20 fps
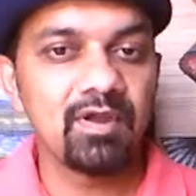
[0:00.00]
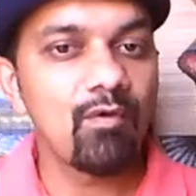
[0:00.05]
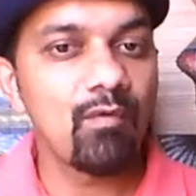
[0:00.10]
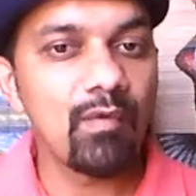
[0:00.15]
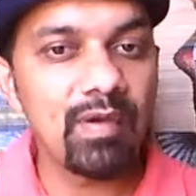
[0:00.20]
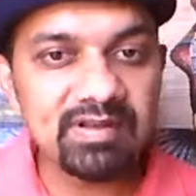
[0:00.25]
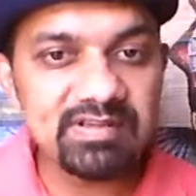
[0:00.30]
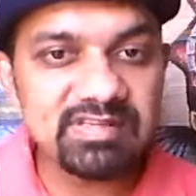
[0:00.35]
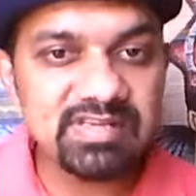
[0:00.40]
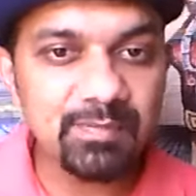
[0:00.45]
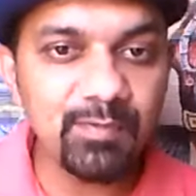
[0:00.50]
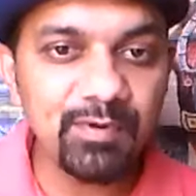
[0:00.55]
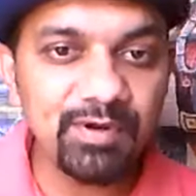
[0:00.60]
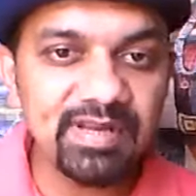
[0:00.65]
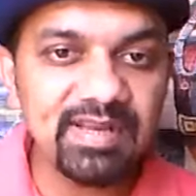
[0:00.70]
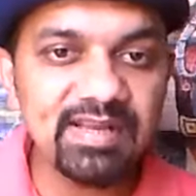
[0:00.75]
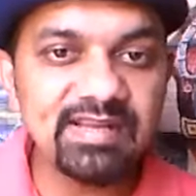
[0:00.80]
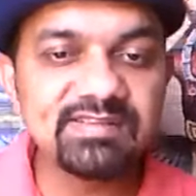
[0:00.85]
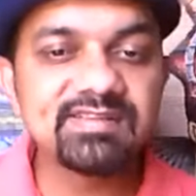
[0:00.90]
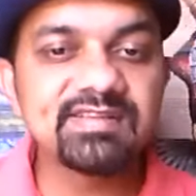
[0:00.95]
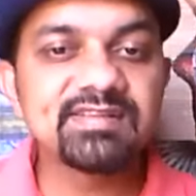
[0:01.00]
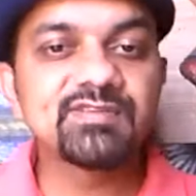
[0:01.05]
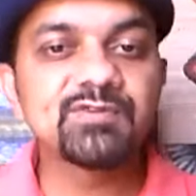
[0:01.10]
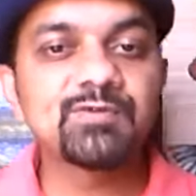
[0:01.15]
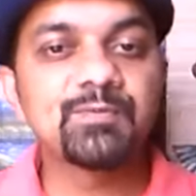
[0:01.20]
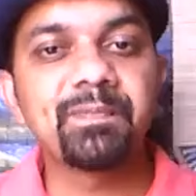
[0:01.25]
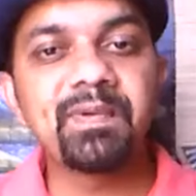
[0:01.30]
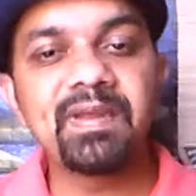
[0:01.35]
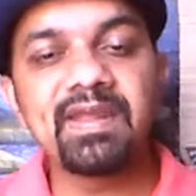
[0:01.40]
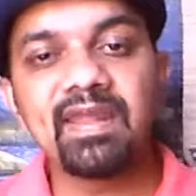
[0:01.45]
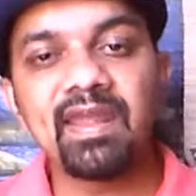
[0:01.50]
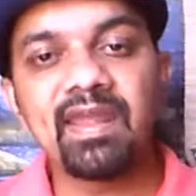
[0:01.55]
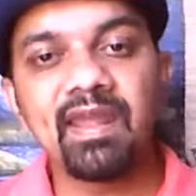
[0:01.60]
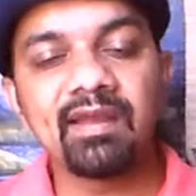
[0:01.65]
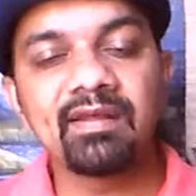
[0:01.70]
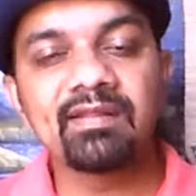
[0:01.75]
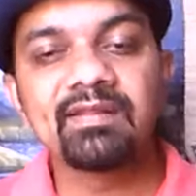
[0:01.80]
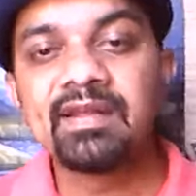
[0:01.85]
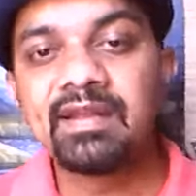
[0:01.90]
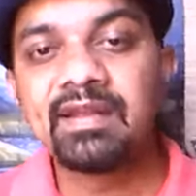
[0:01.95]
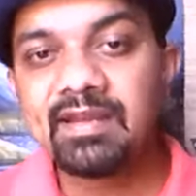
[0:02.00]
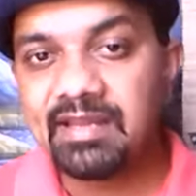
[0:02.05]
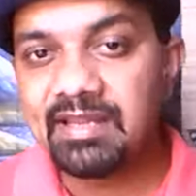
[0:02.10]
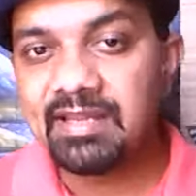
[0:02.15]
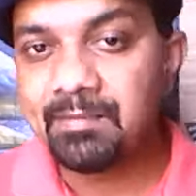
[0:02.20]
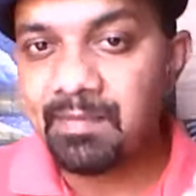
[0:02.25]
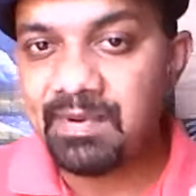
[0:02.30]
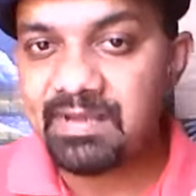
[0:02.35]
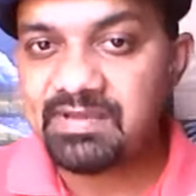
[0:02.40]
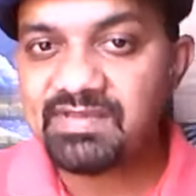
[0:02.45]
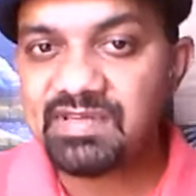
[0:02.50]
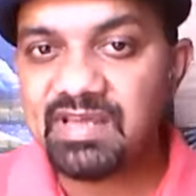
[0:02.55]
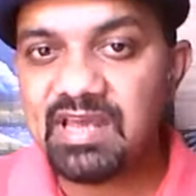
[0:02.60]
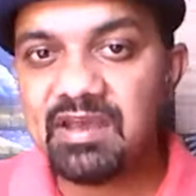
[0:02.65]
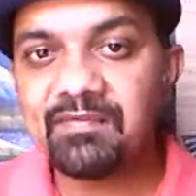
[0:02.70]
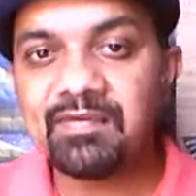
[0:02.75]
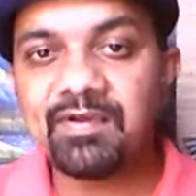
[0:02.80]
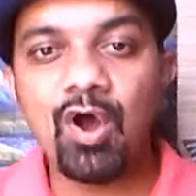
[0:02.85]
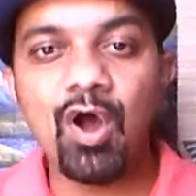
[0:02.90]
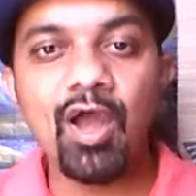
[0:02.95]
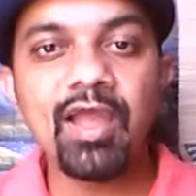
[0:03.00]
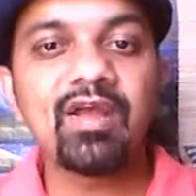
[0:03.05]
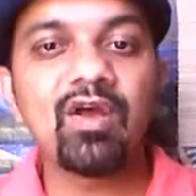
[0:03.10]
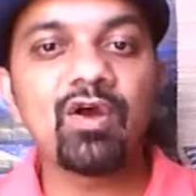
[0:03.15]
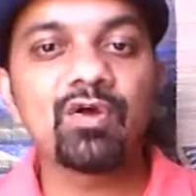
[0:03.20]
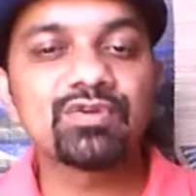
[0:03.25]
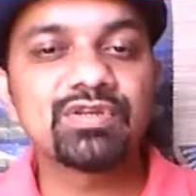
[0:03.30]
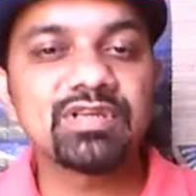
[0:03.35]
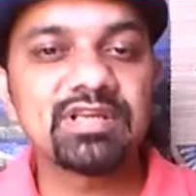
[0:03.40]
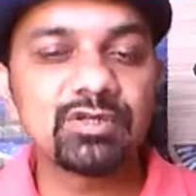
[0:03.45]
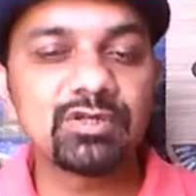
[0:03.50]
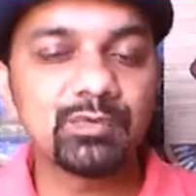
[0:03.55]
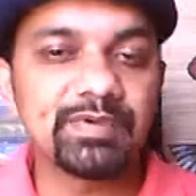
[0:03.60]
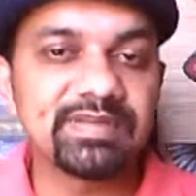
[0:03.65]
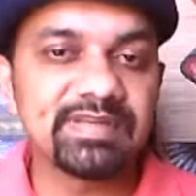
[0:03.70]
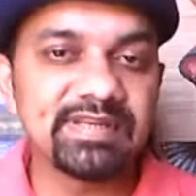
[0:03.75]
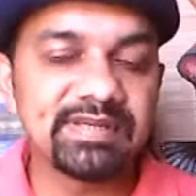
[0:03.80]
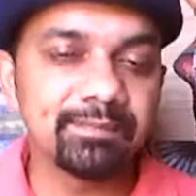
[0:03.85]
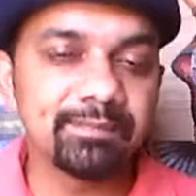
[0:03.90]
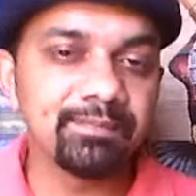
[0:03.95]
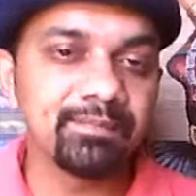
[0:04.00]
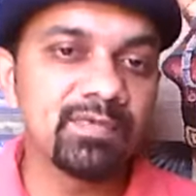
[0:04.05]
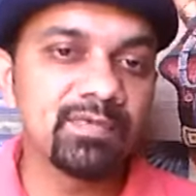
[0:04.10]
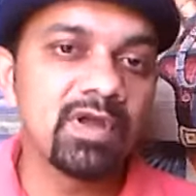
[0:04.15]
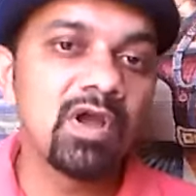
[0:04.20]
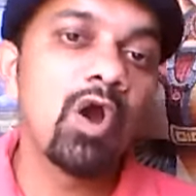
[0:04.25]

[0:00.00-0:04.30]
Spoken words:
When someone is speaking, you must have an eye contact with him,